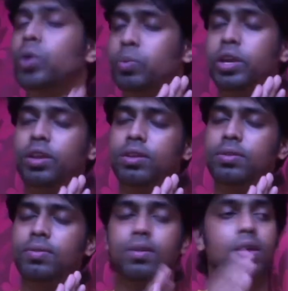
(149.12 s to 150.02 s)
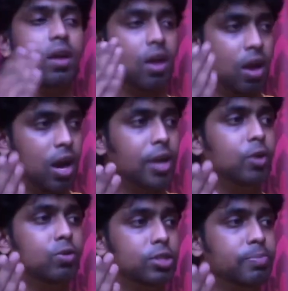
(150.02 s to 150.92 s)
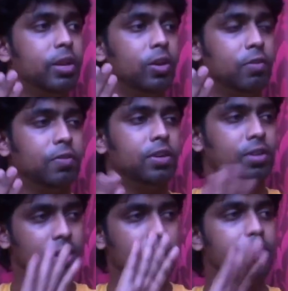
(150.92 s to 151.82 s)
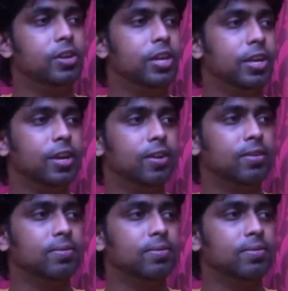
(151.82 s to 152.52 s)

Wait, wait. I know the spelling of it. I will take care.